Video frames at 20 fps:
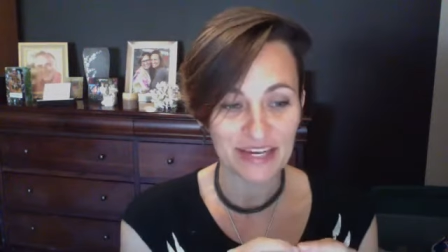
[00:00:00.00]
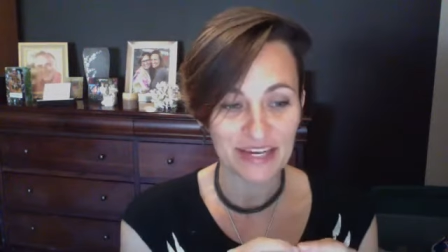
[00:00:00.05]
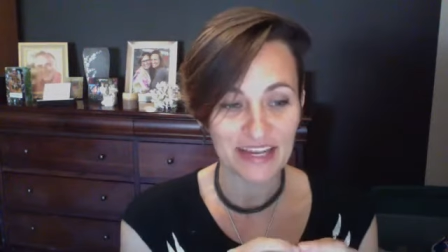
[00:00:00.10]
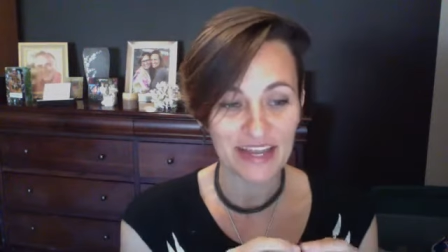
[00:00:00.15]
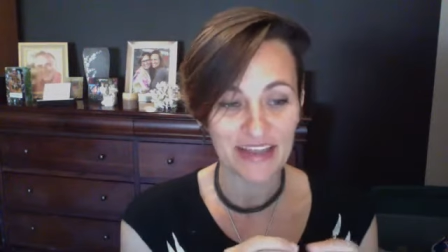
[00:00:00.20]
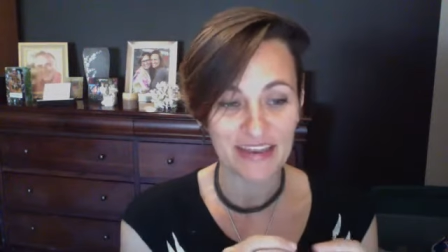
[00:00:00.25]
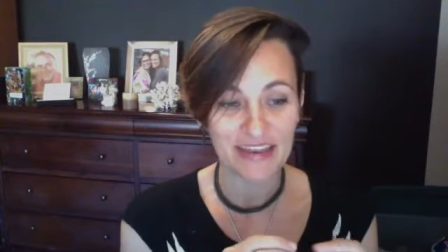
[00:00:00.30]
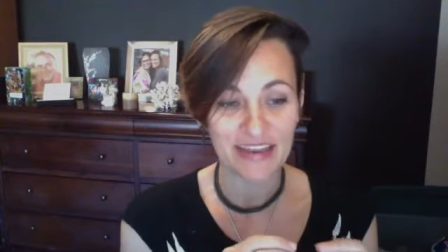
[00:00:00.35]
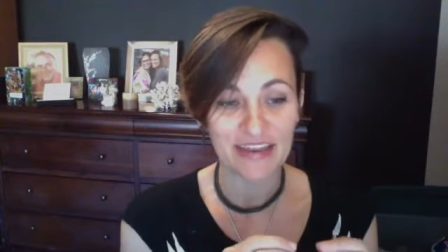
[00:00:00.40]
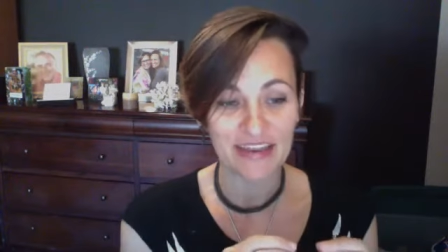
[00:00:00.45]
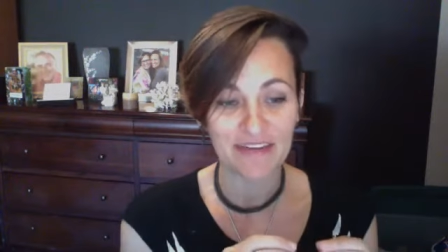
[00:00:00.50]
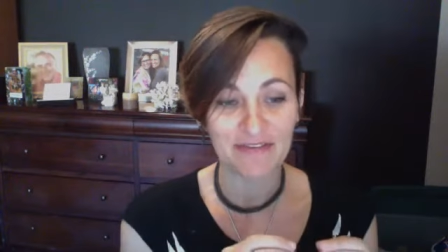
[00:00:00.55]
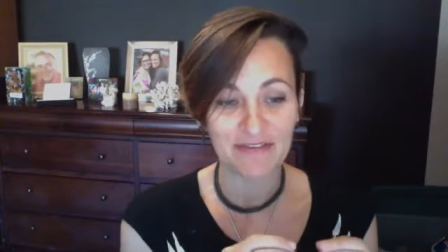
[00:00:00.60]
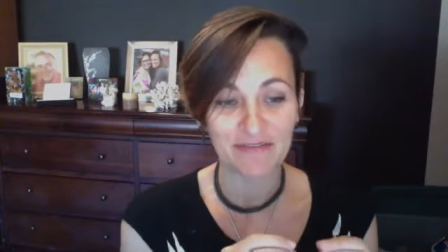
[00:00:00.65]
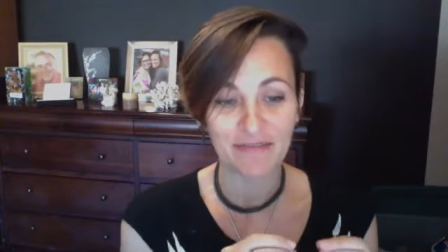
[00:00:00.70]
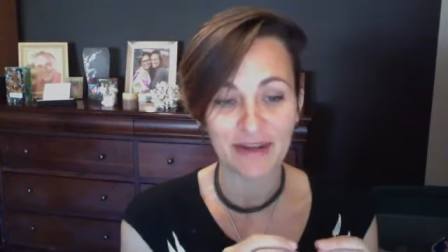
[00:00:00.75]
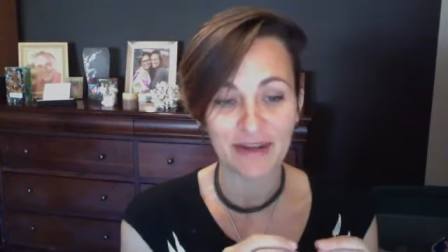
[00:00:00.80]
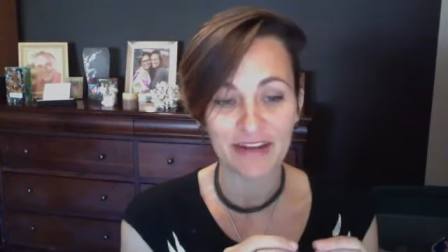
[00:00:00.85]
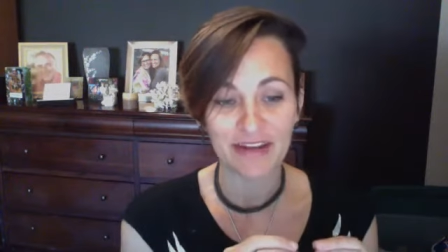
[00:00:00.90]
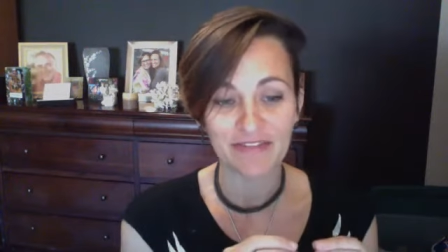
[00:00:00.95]
And it
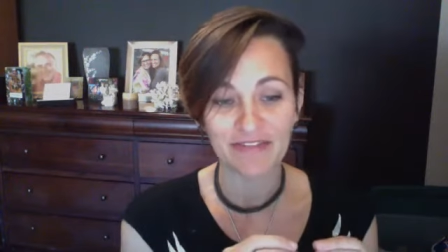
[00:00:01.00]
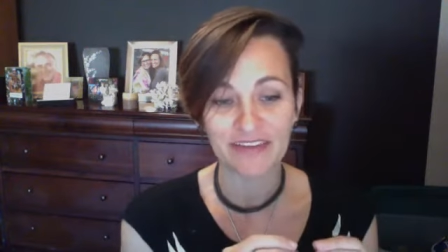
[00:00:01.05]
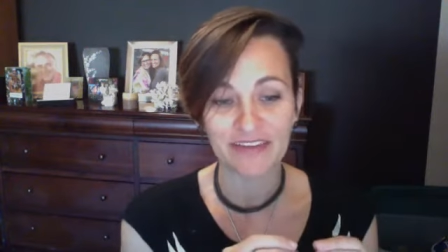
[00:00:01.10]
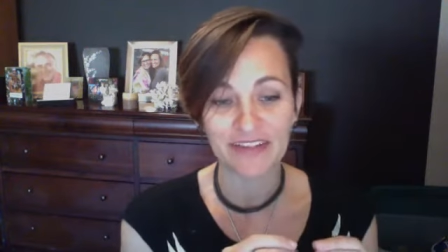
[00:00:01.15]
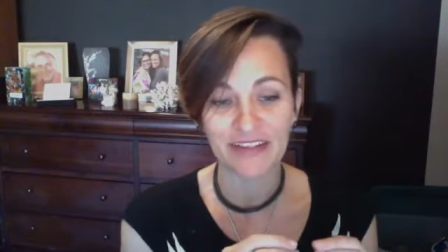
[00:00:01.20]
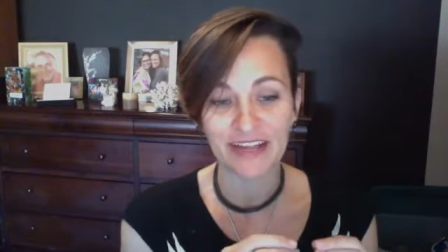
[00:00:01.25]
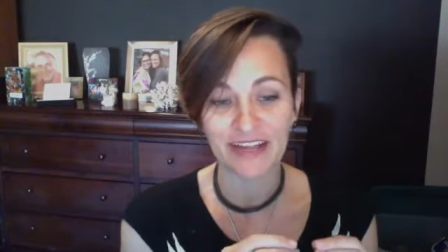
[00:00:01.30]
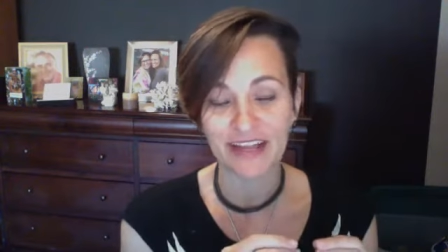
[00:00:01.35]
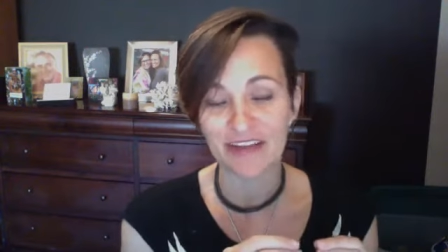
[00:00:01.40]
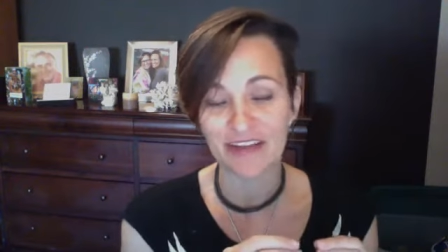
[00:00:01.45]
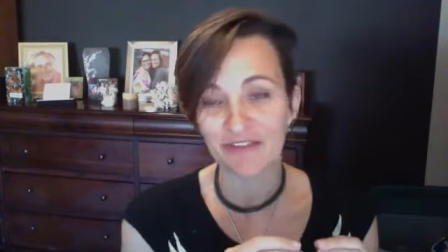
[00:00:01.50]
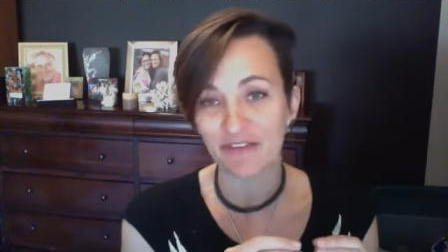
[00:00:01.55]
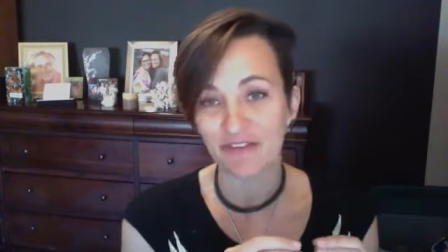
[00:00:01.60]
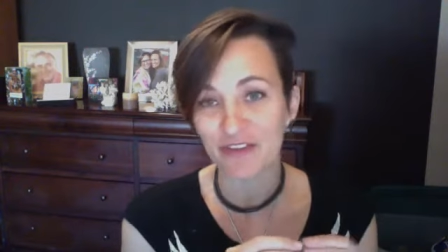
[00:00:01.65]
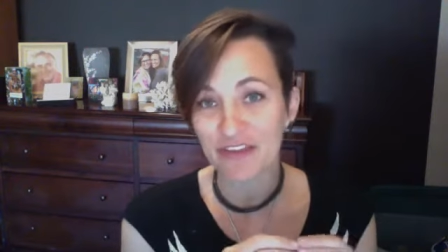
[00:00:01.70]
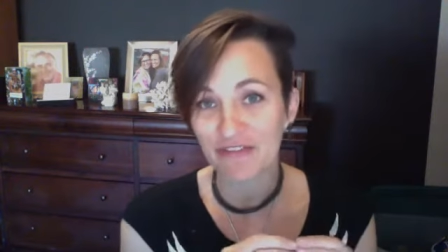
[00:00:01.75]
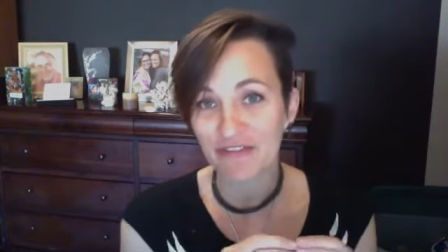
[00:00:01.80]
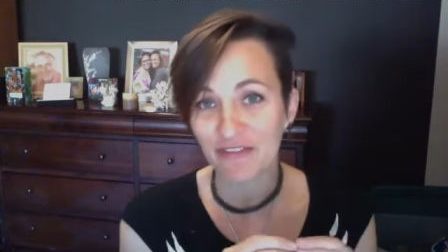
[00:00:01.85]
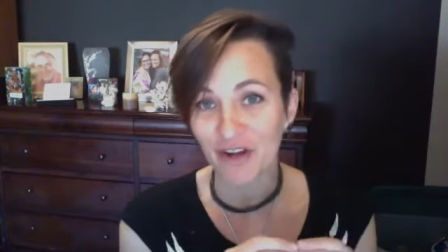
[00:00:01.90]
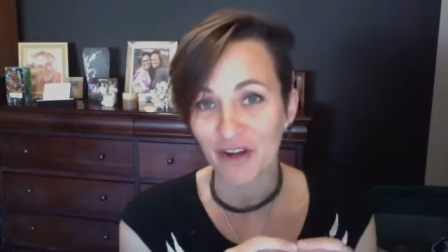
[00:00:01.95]
might feel like a free
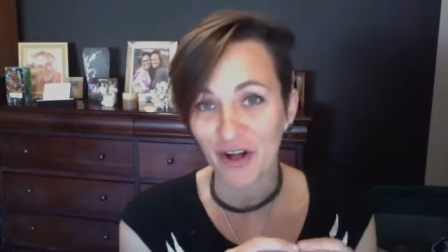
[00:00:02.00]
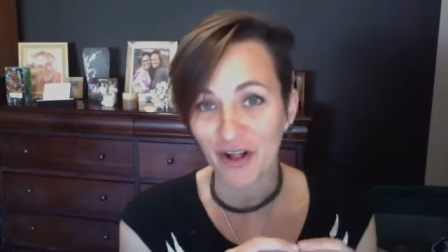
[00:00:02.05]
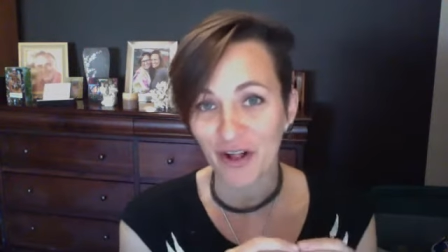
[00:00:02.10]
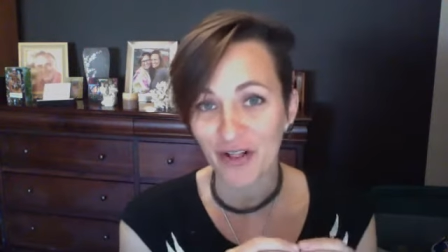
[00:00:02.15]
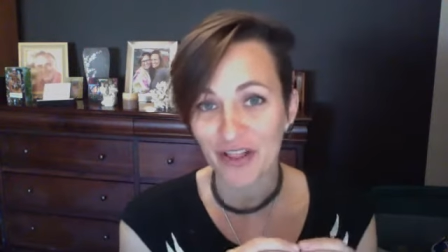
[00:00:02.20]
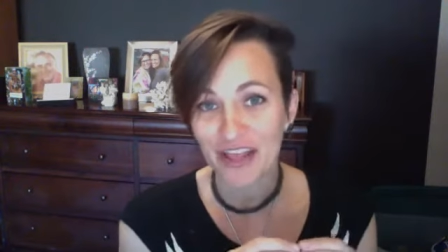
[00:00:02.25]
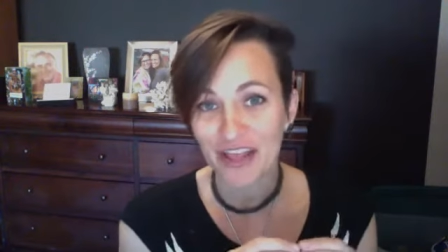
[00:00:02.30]
fall